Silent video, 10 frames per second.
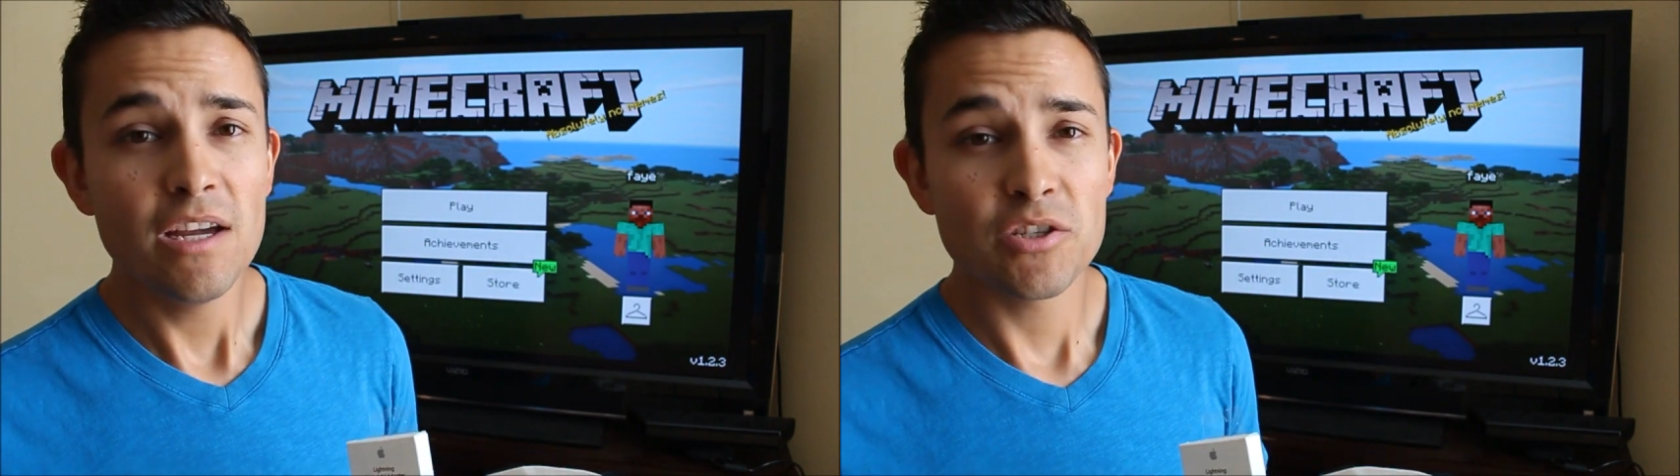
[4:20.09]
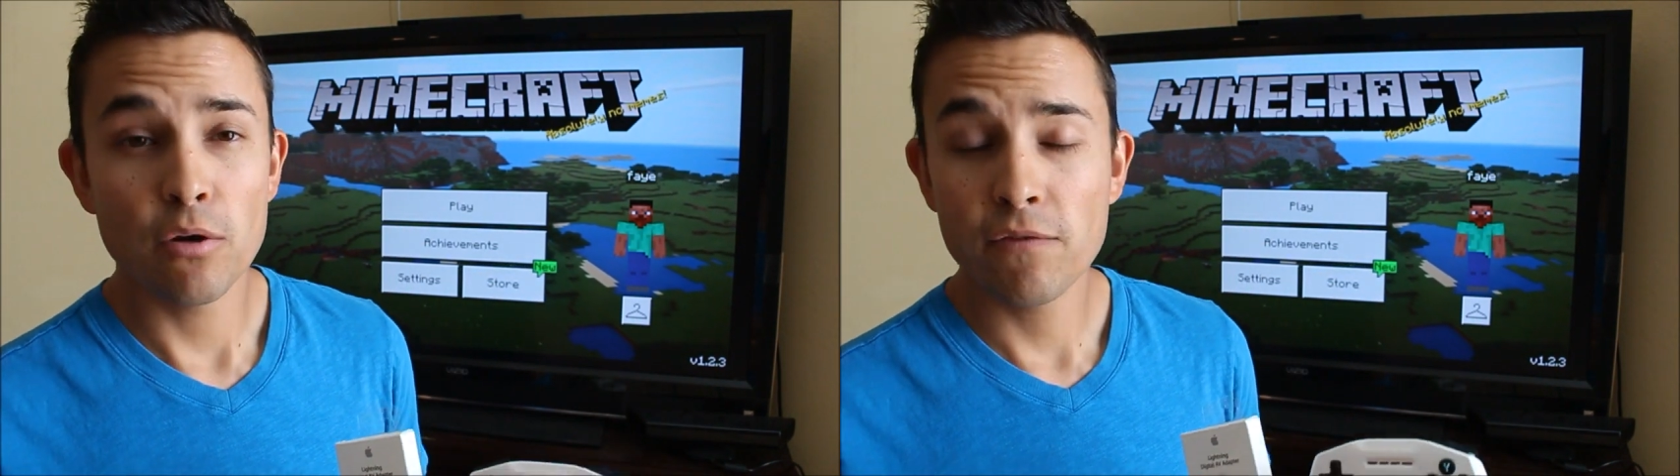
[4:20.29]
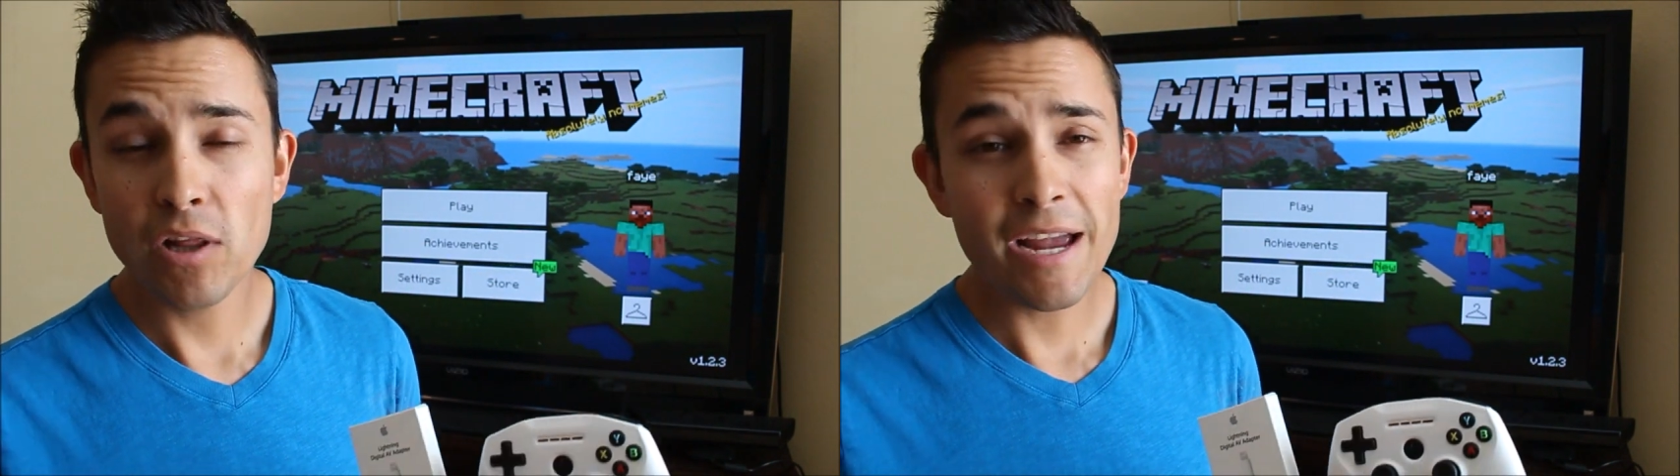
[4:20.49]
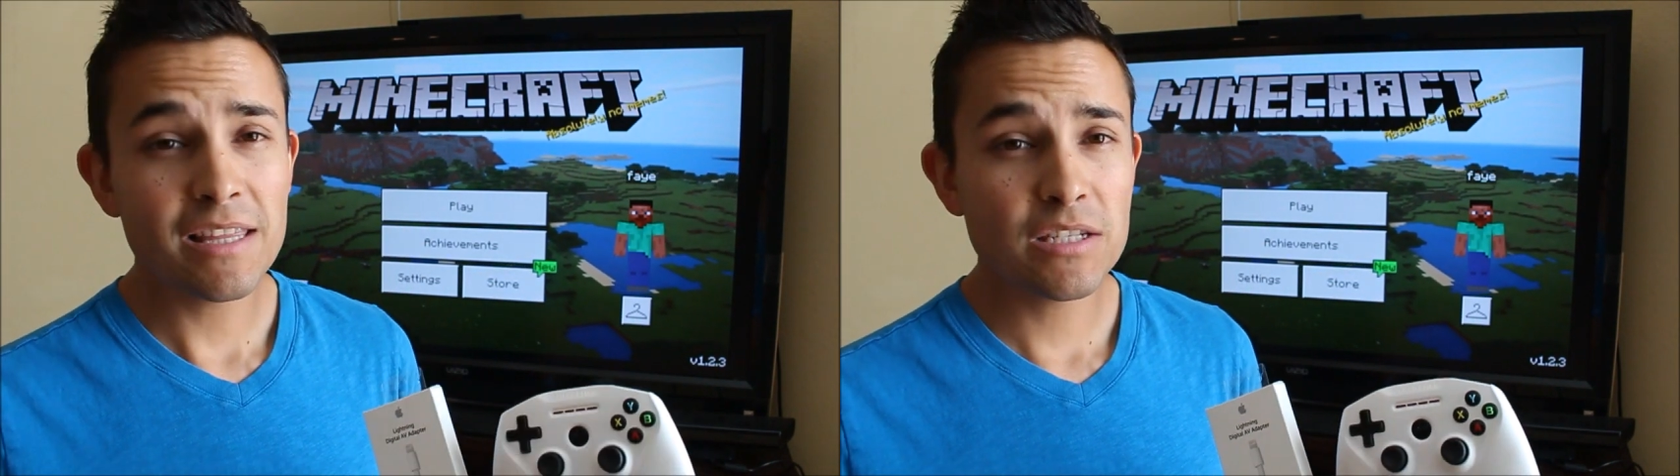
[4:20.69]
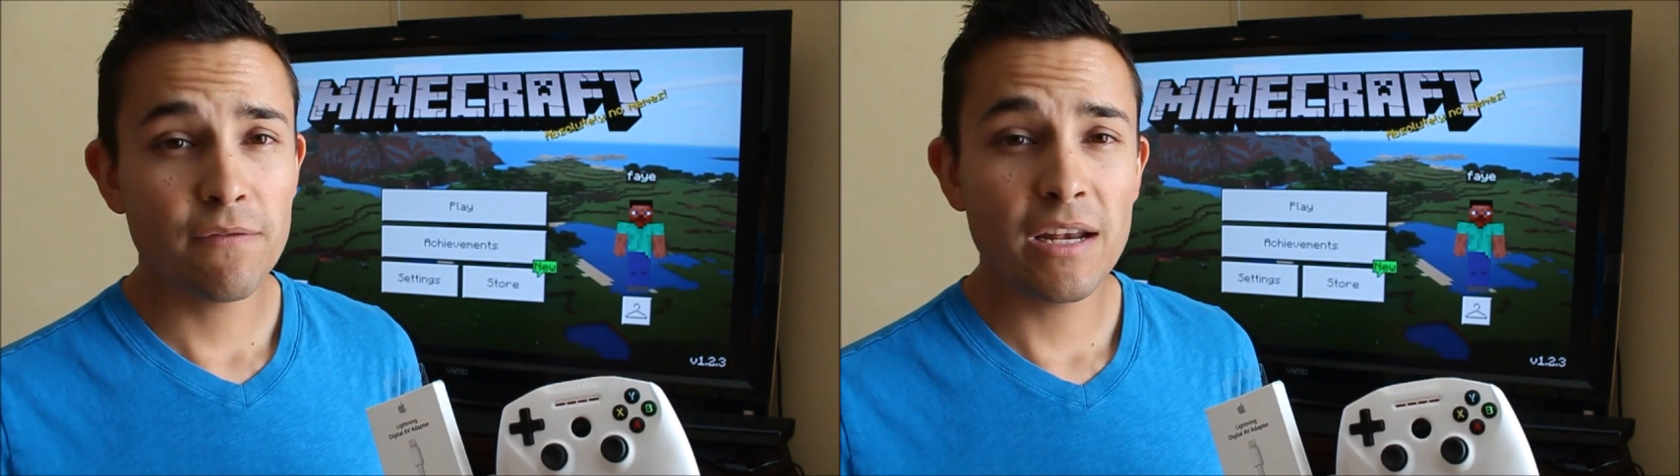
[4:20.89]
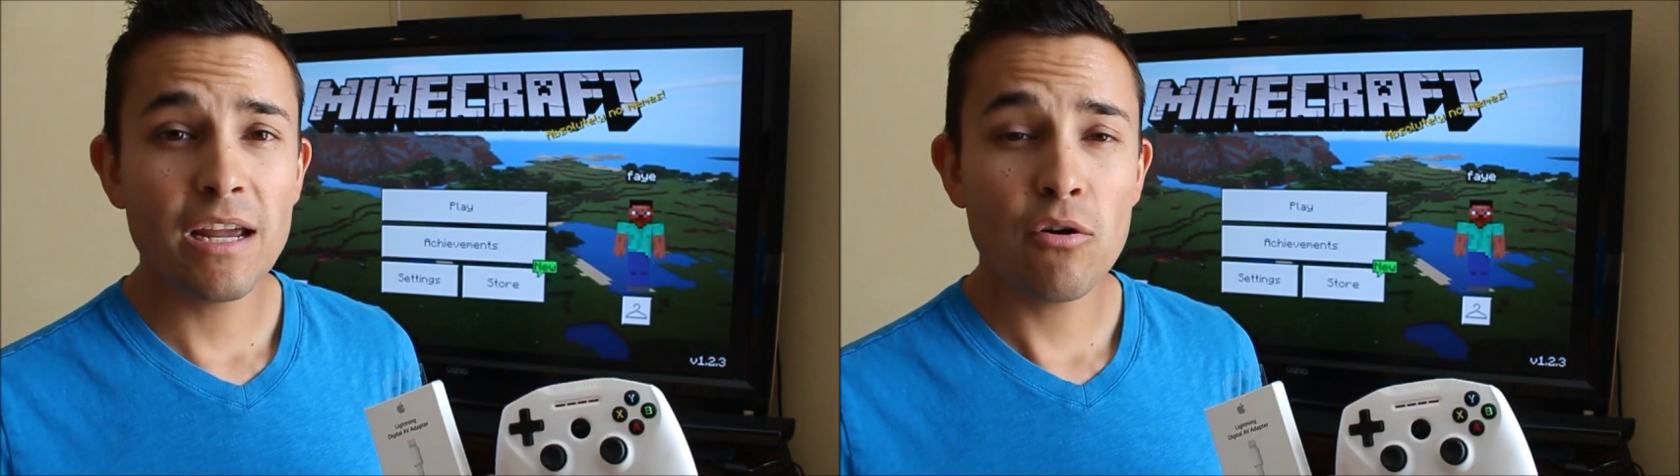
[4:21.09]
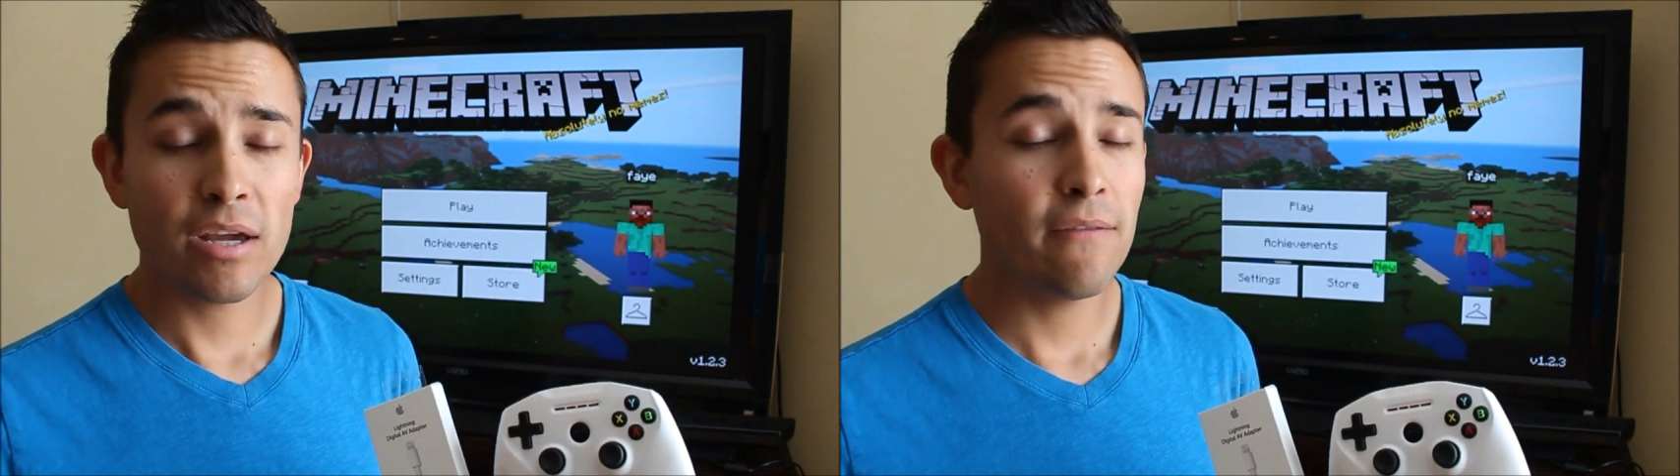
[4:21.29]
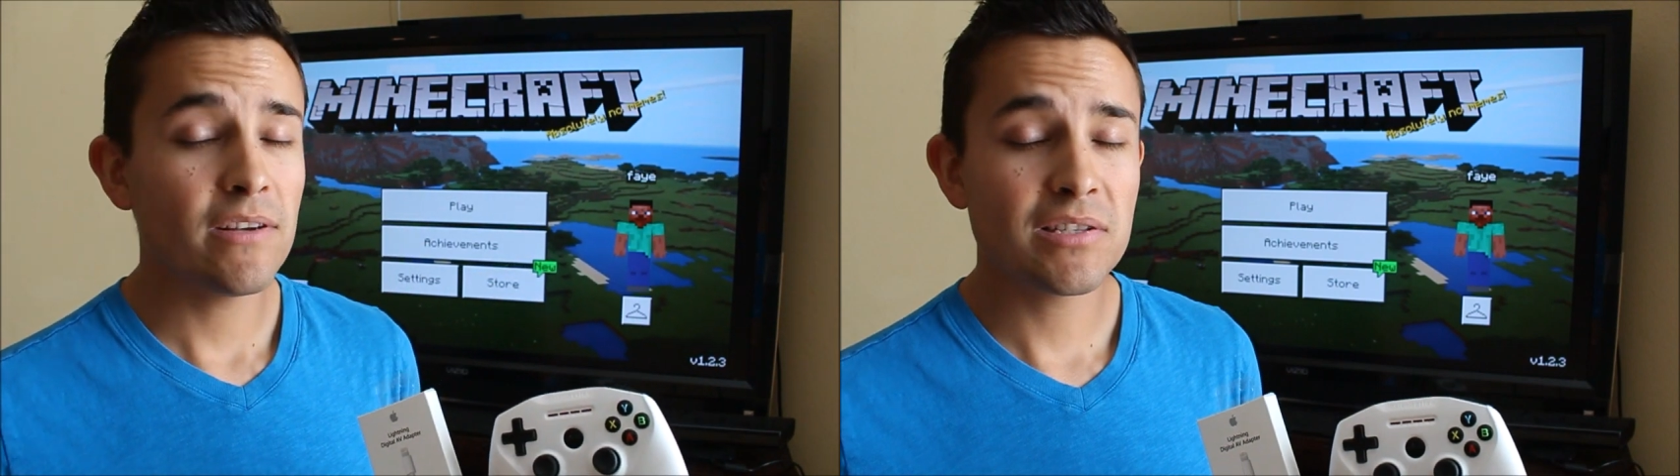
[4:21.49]
So if you like this video,
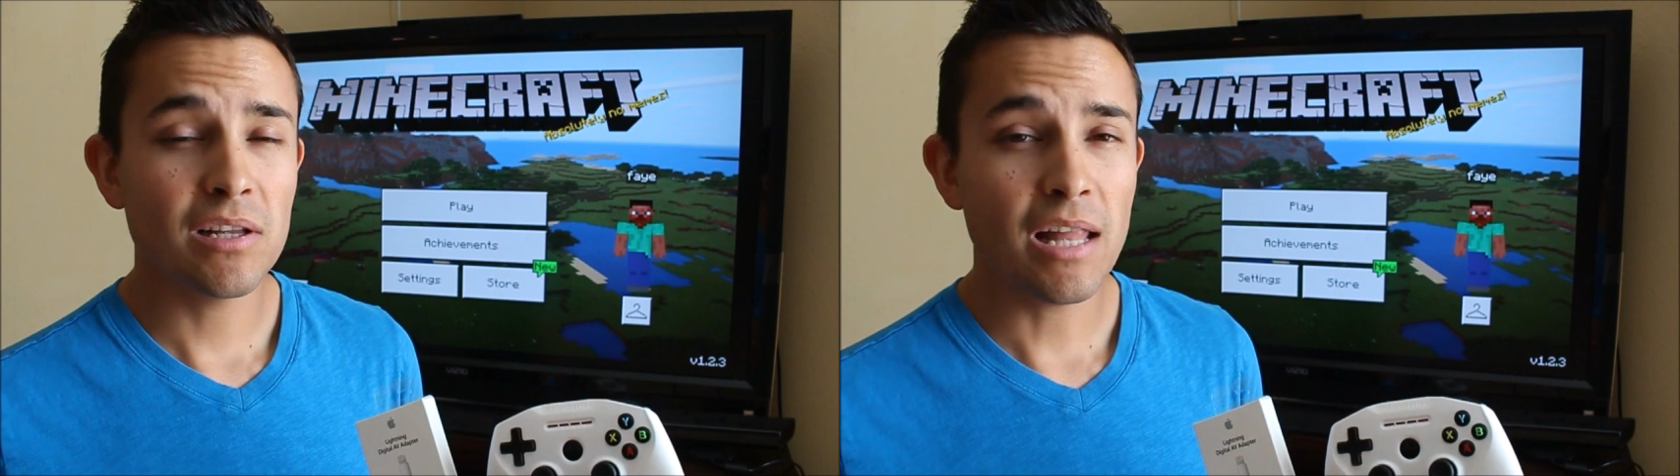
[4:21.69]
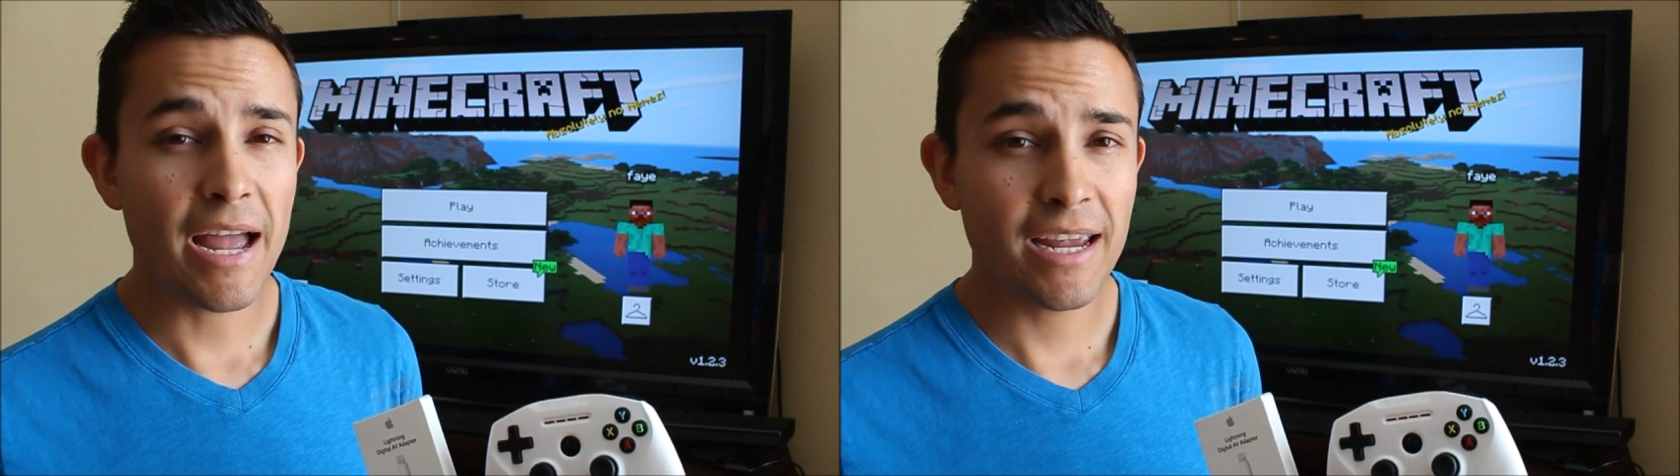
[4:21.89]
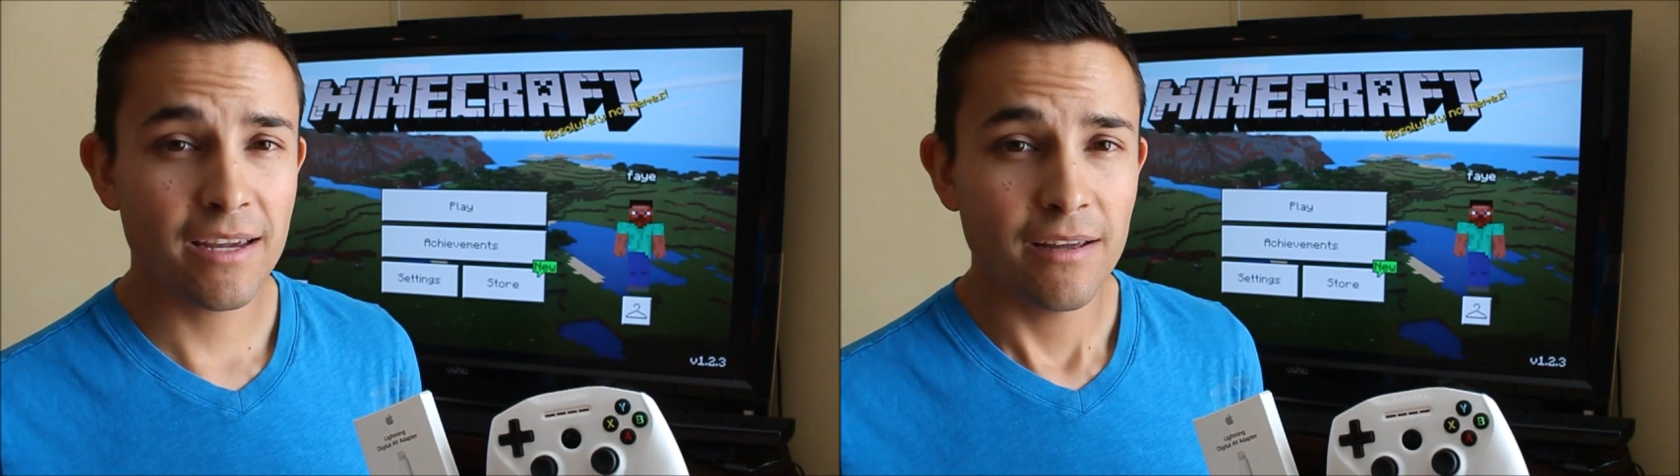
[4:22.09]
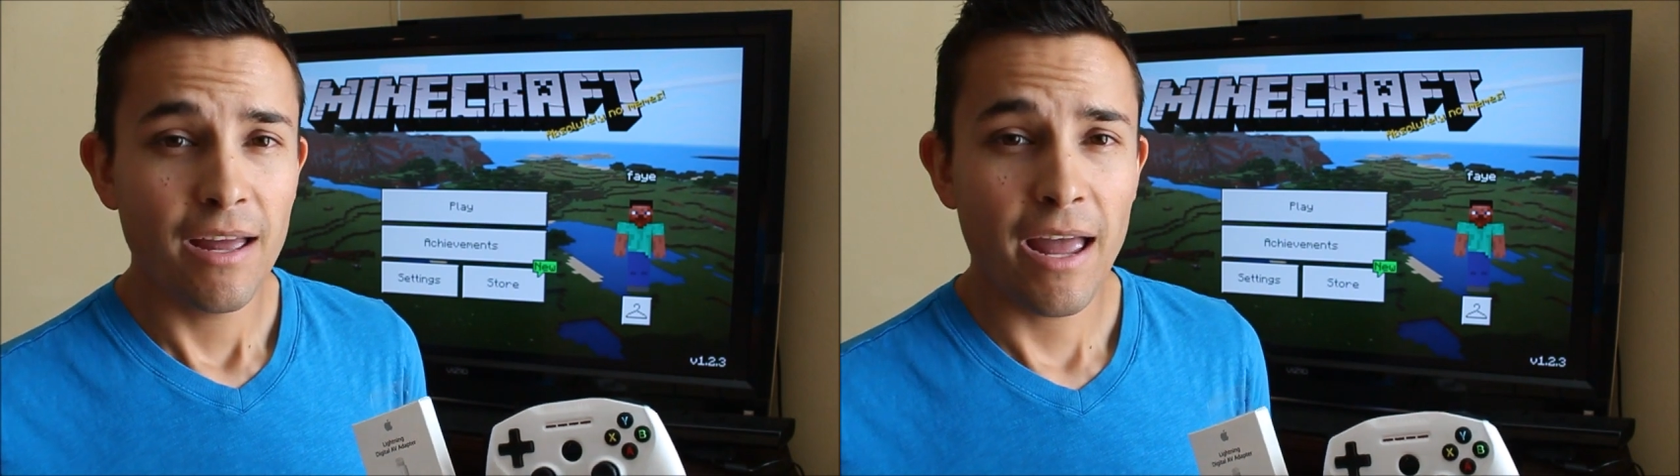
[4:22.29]
give us a like,